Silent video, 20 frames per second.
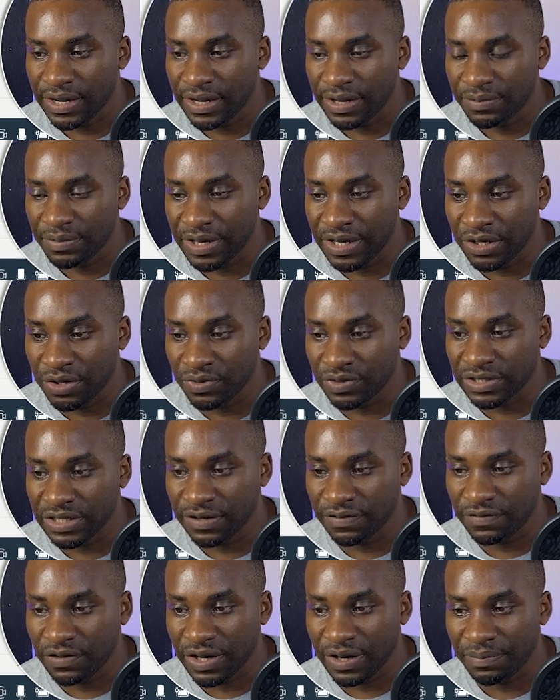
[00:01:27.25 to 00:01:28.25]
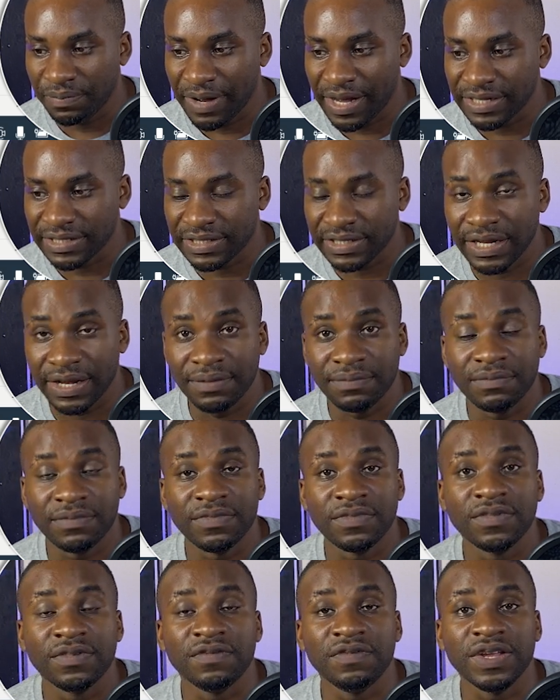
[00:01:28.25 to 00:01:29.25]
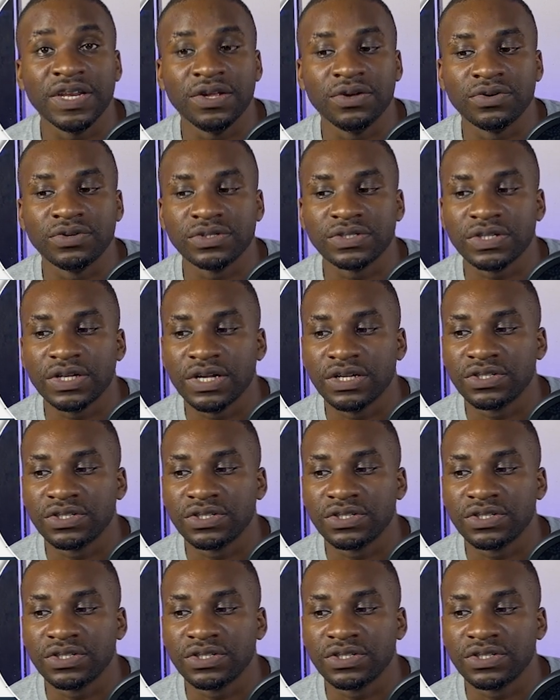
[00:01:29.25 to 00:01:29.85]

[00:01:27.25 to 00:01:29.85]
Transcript: been using for the past videos.